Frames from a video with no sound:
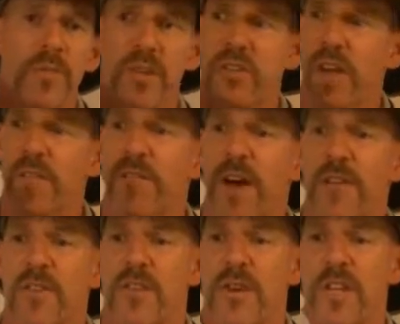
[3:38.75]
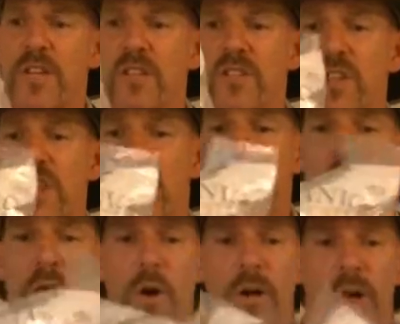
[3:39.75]
There's like 5 ingredients in there. They're
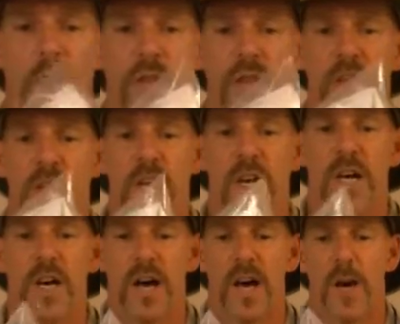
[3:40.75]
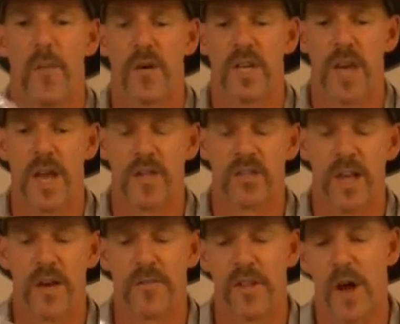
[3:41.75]
all healthy. Organic
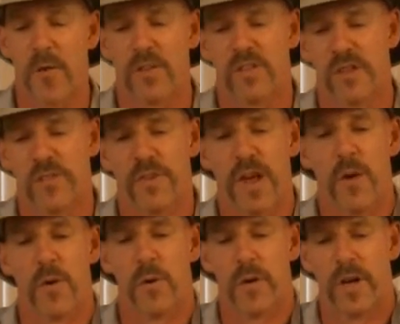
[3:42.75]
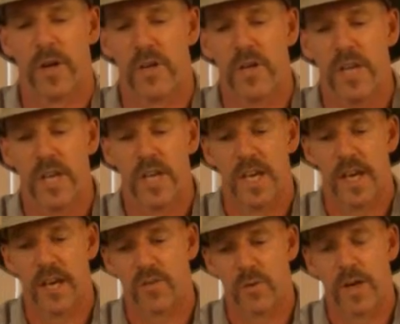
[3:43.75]
safflower and sunflower oil.
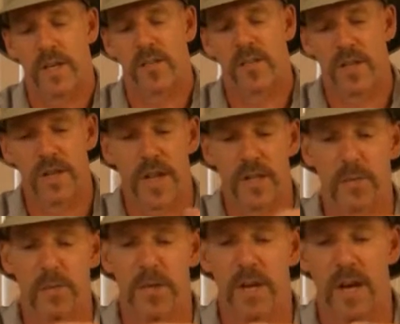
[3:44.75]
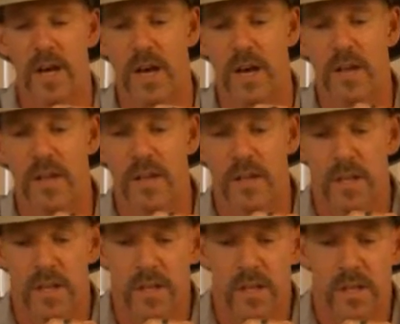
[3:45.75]
And so I consider that to be a
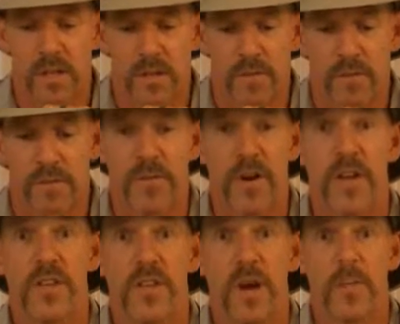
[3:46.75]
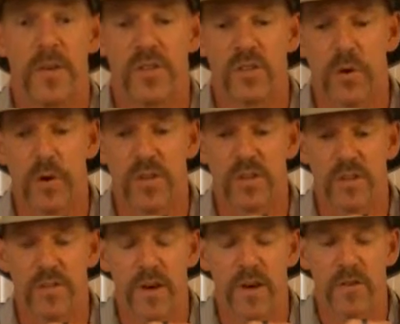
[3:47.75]
fun, yummy source
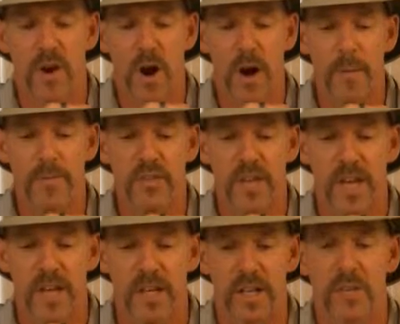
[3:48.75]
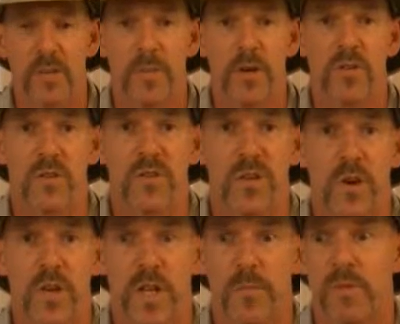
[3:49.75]
of carbs and some extra
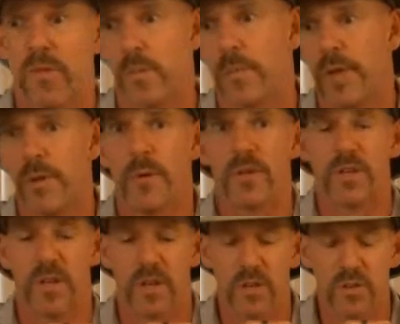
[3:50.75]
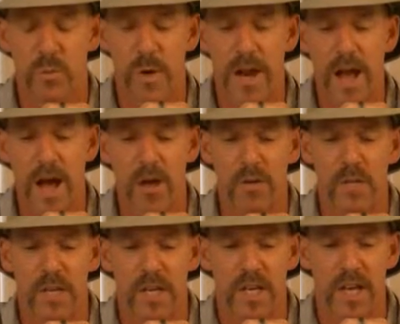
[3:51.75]
sodium to deplete what you're going to sweat out.
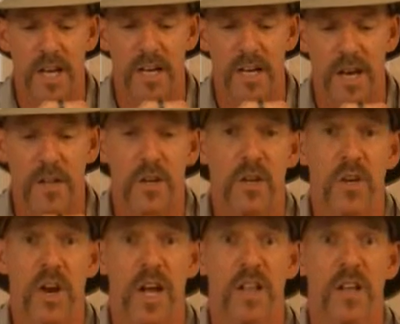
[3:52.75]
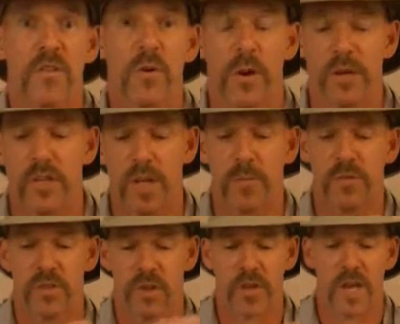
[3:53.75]
And they're good. I love corn
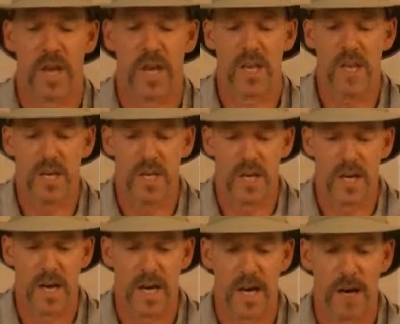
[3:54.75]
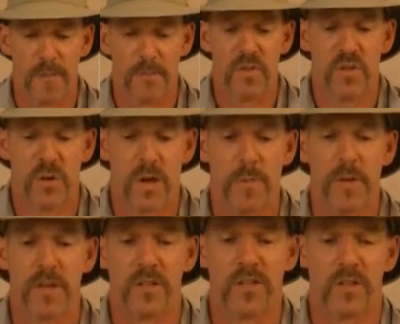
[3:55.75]
chips. Okay. Trail
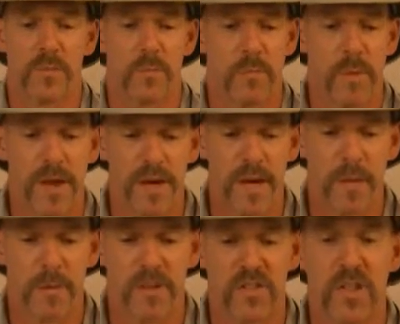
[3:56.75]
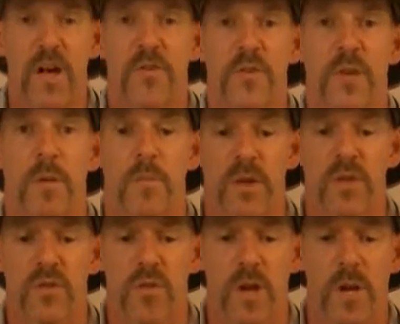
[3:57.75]
mix. Made it up myself. You can mix
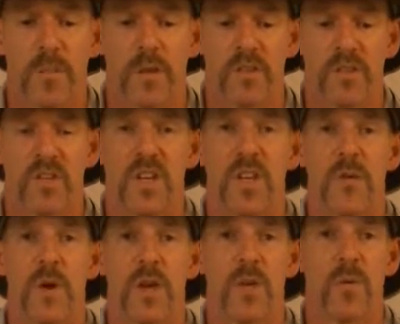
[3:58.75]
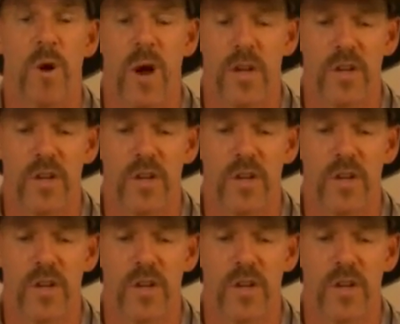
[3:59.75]
trail mixes any way you want.